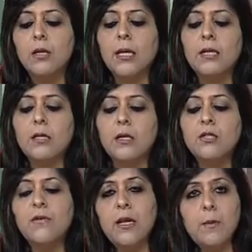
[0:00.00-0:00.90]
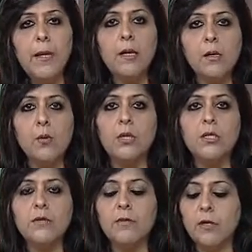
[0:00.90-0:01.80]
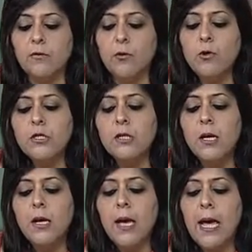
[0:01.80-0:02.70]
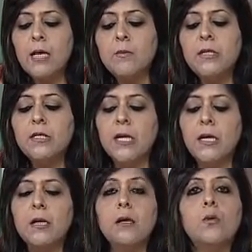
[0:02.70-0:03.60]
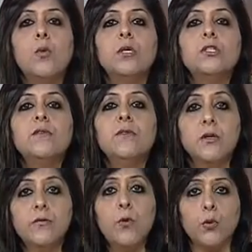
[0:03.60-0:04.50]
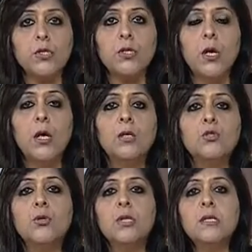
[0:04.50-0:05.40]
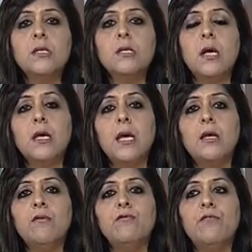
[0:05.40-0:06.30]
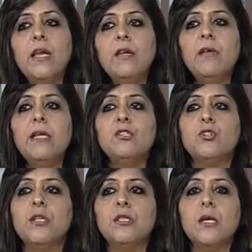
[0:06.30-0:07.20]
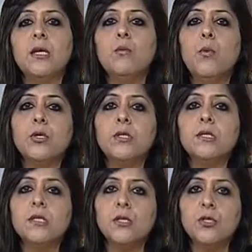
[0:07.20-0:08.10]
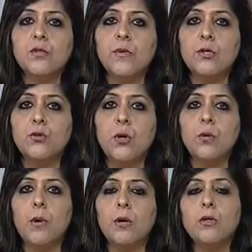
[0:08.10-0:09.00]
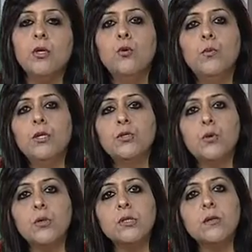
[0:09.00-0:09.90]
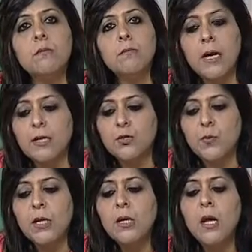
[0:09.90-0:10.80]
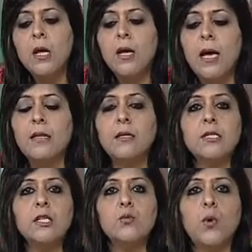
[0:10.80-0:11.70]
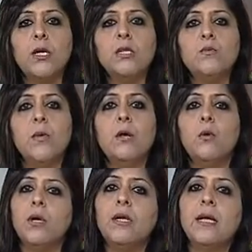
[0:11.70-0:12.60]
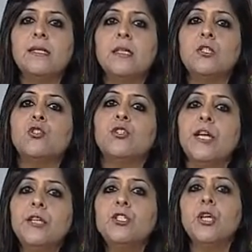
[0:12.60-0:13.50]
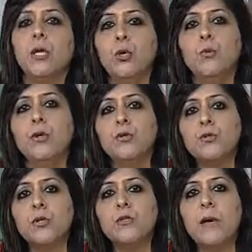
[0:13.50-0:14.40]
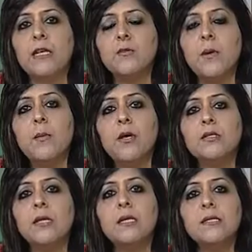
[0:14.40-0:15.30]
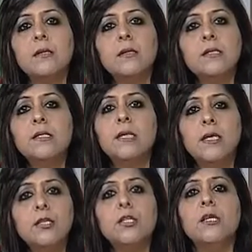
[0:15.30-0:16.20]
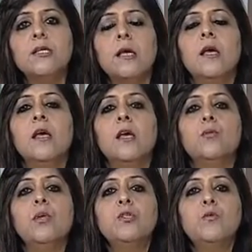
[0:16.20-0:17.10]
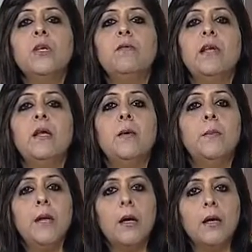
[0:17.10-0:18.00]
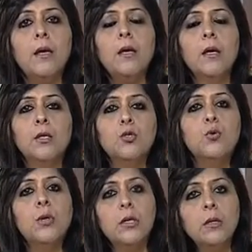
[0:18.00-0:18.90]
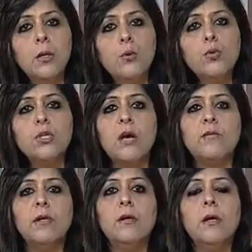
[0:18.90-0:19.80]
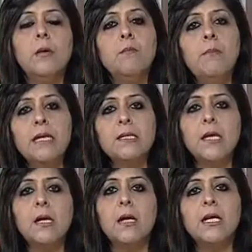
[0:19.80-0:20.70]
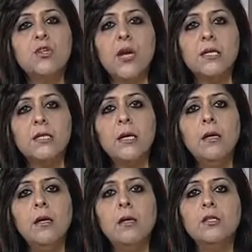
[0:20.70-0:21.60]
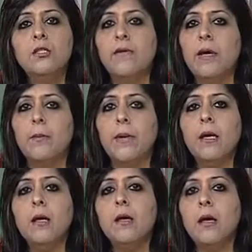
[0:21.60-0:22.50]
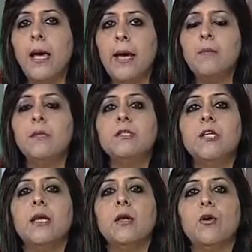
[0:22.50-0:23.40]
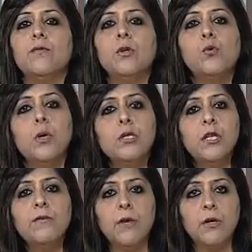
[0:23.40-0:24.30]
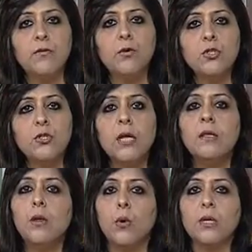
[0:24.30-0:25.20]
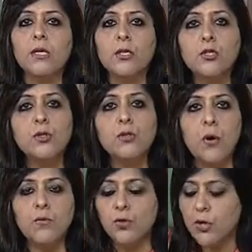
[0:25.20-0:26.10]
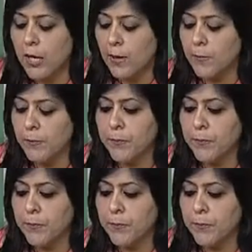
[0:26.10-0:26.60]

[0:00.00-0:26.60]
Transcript: then developing a quality workforce, and maintaining a quality workforce. So this is again a very, very strategic and important decisions when you talk about the human resource management. And this is what is we call it as a strategic human resource management because there are certain strategies which we will apply to conclude our basic attracting, developing and maintaining of the quality workforce in the organizations of today.